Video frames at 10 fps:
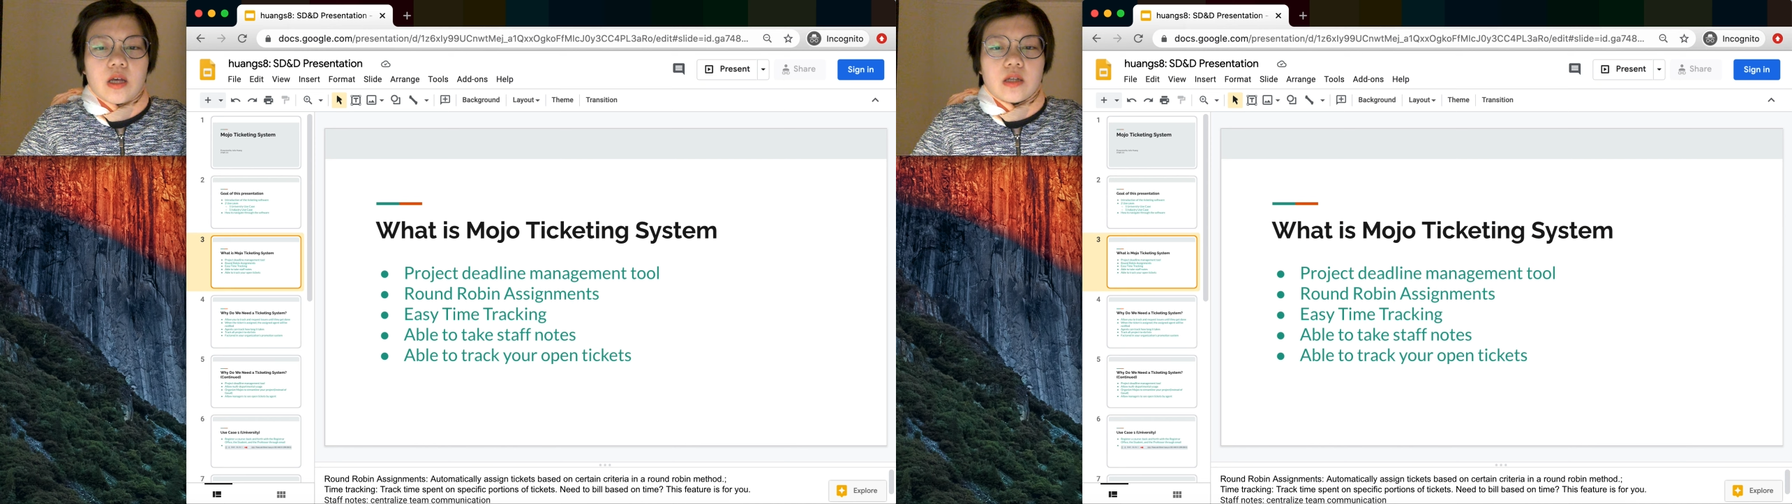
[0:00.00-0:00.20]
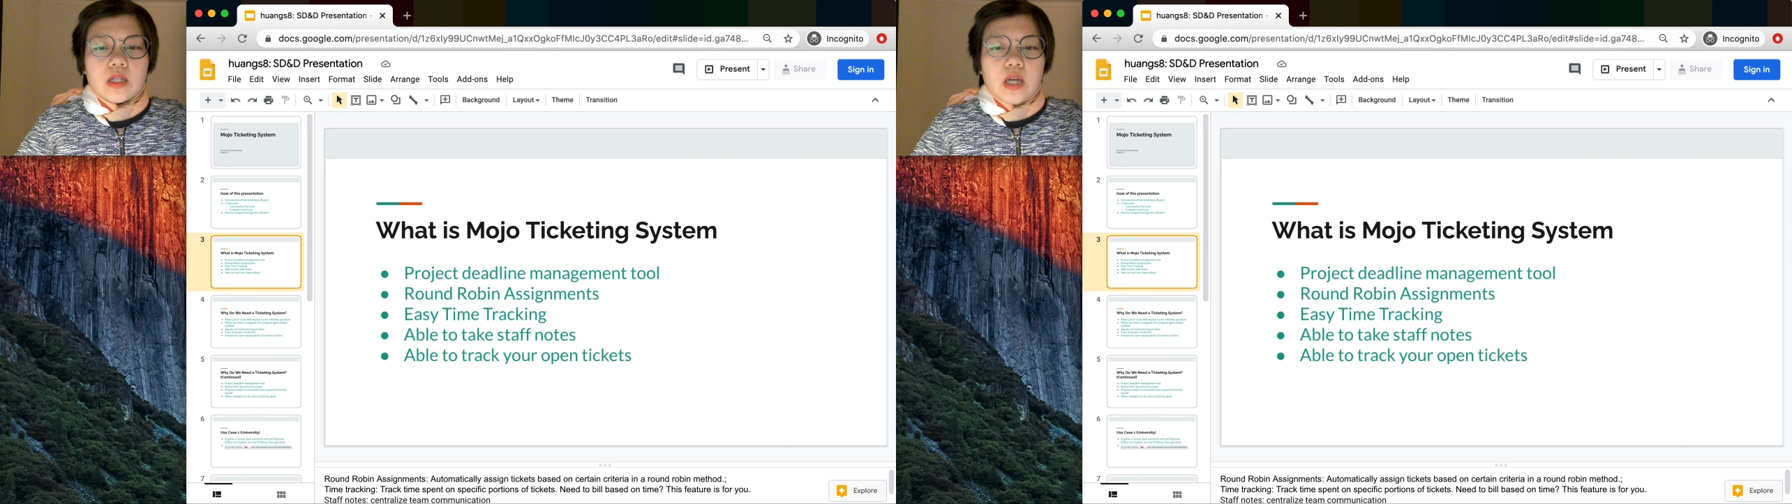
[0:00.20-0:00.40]

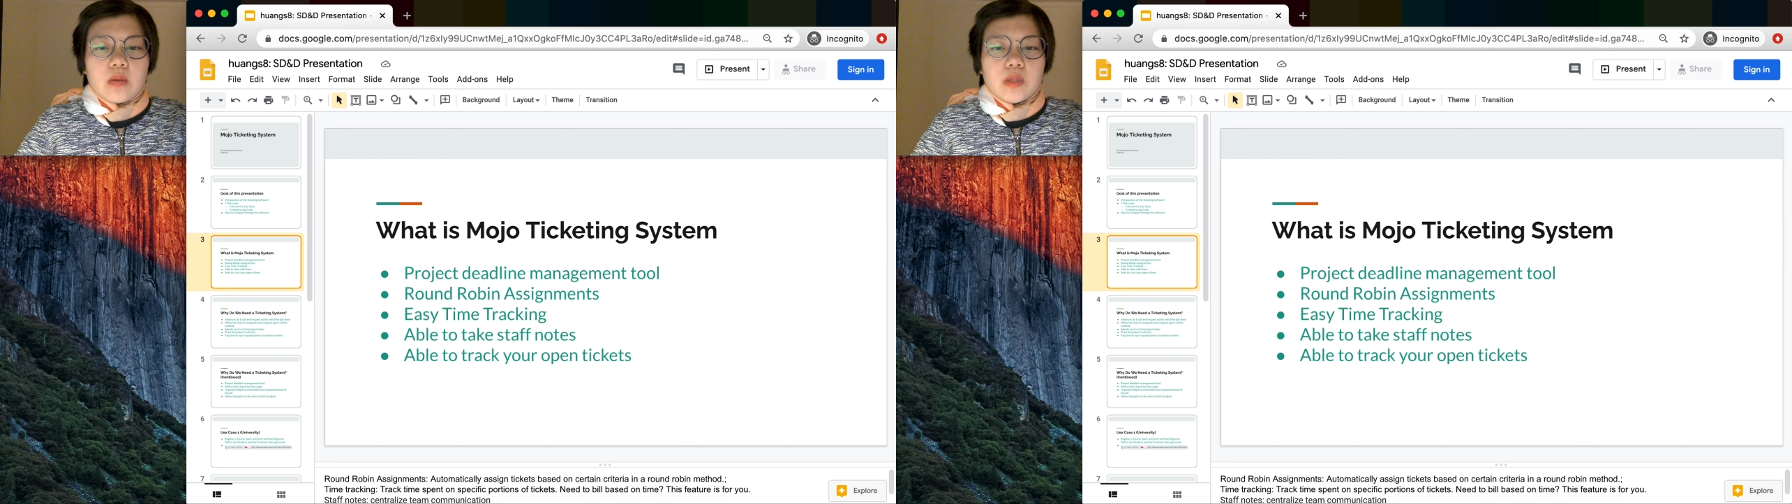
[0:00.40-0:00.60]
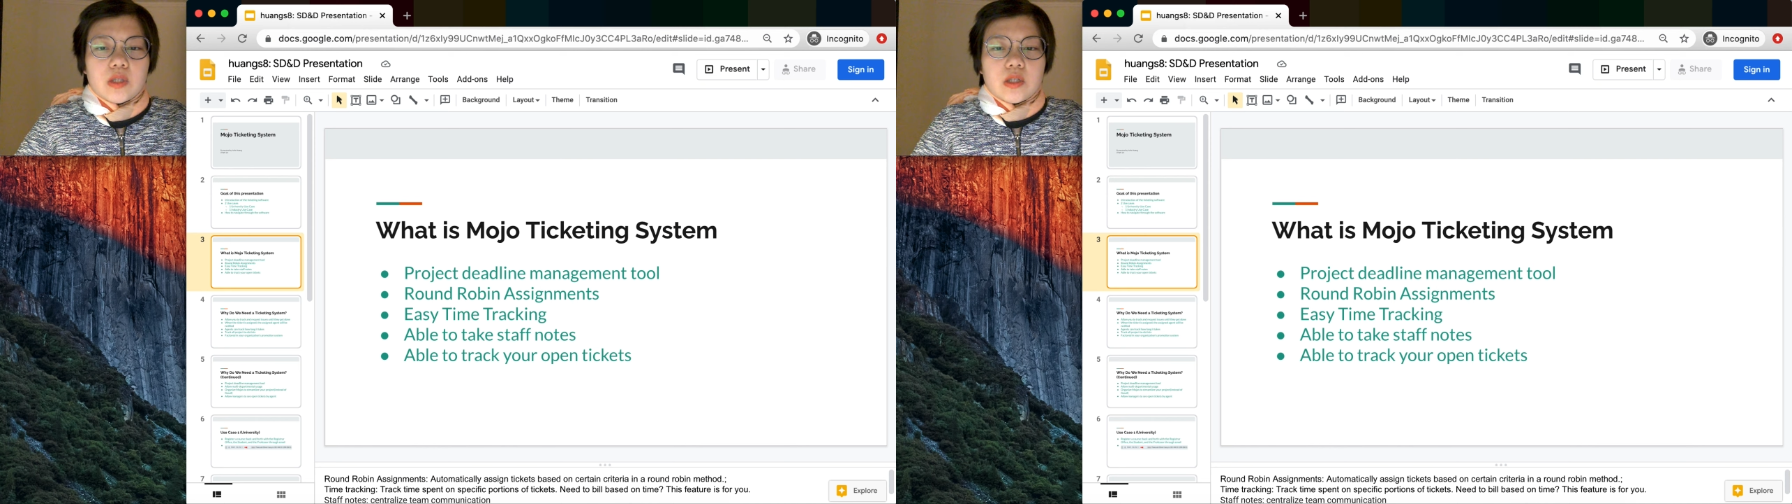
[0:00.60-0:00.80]

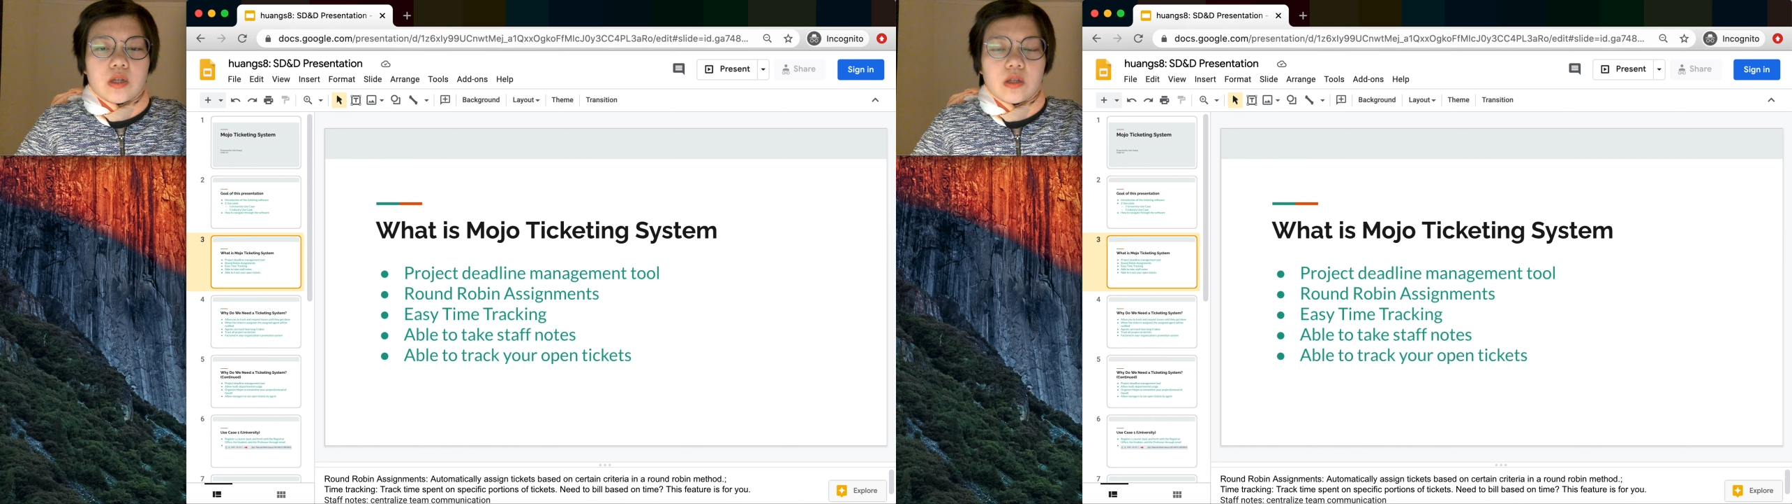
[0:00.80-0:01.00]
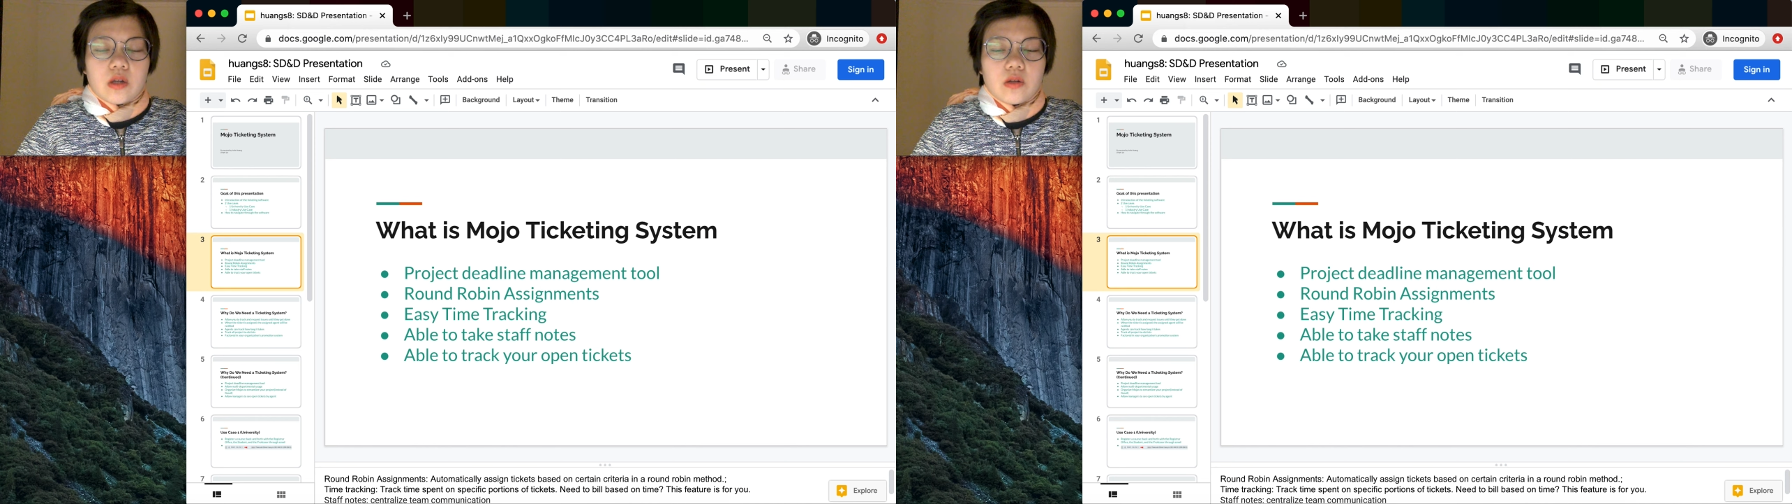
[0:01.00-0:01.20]
sometimes it's
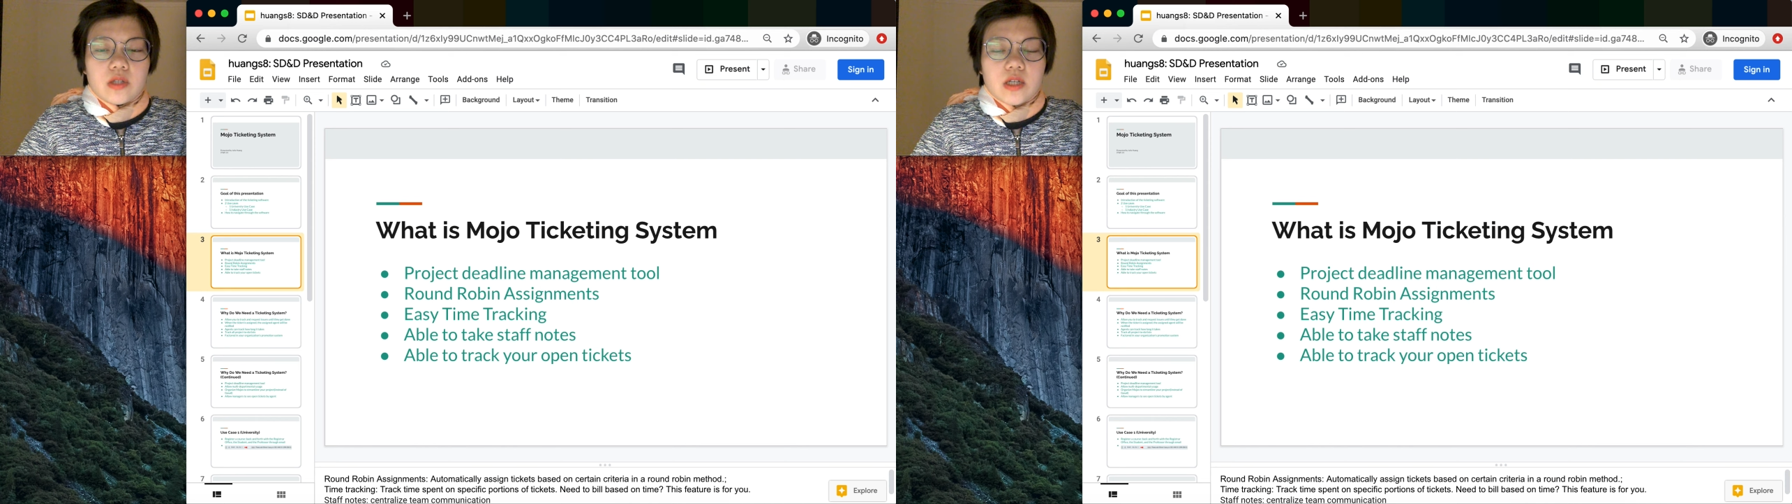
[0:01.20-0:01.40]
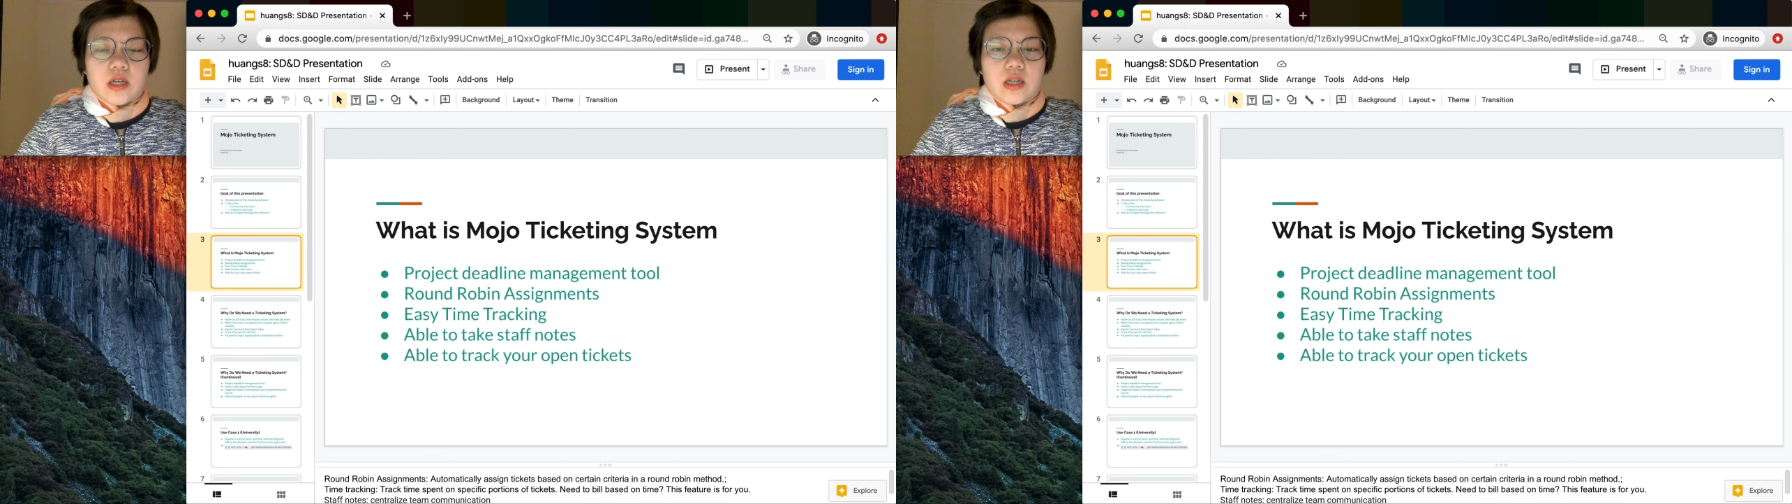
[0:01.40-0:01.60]
closed
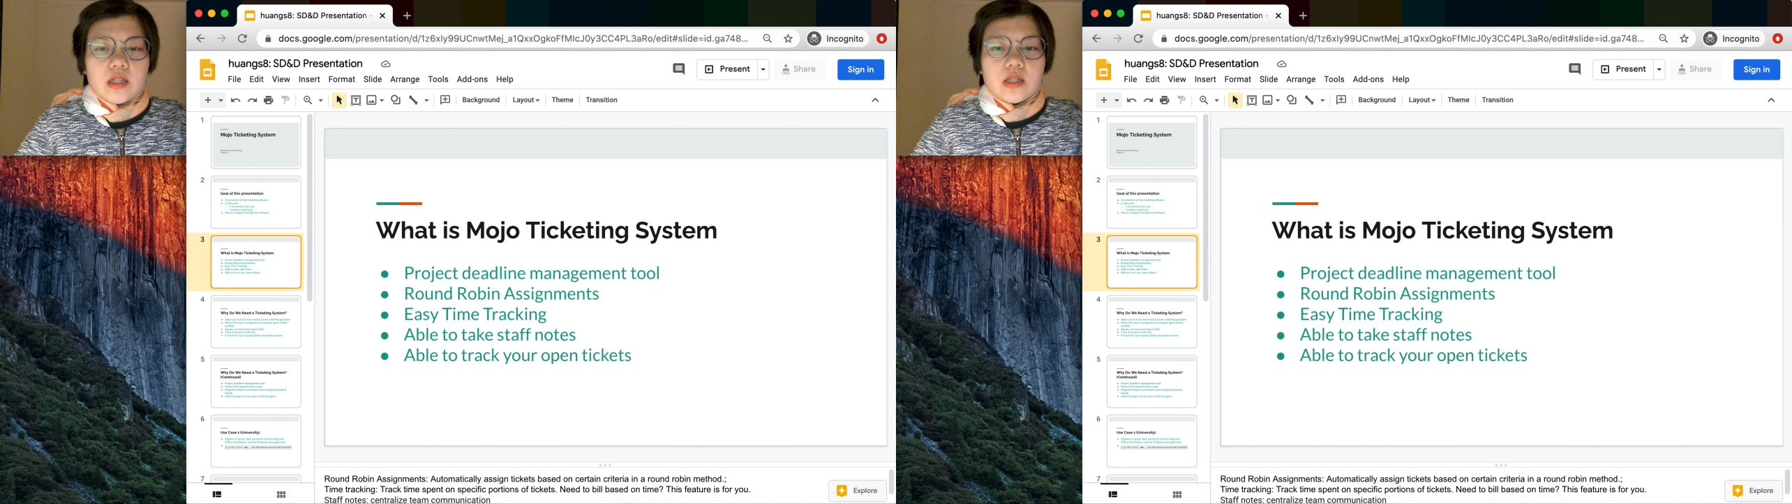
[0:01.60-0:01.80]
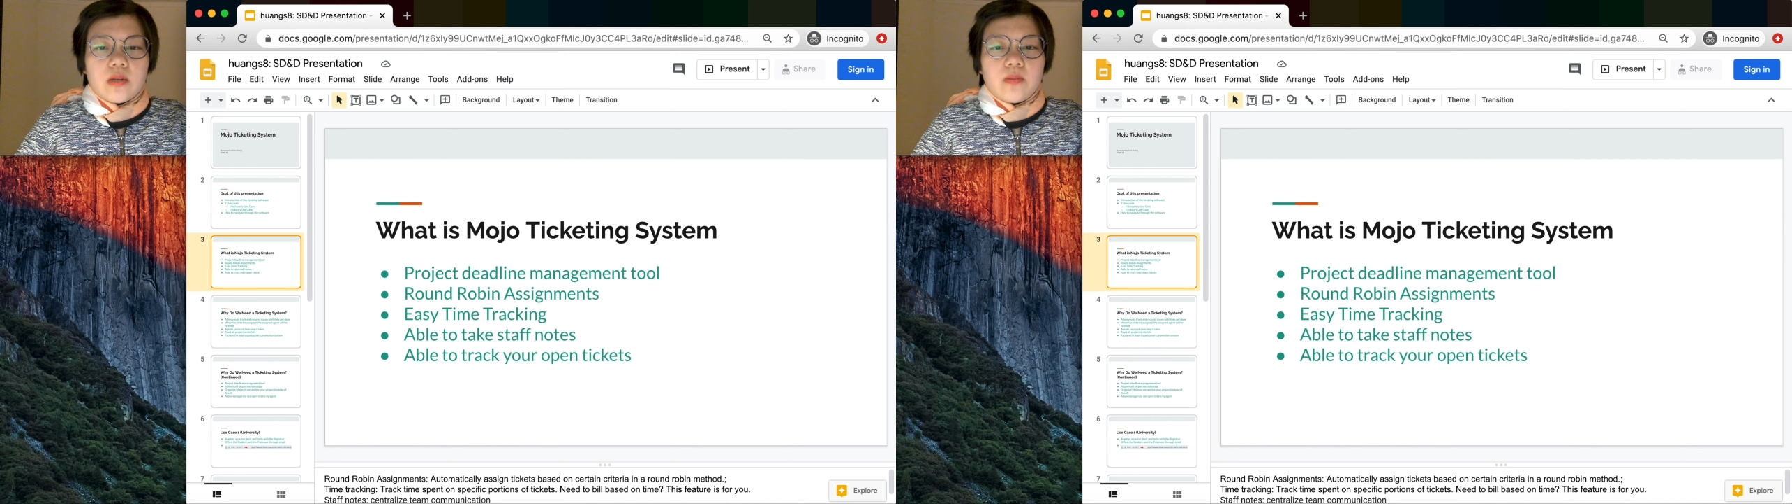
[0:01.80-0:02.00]
tickets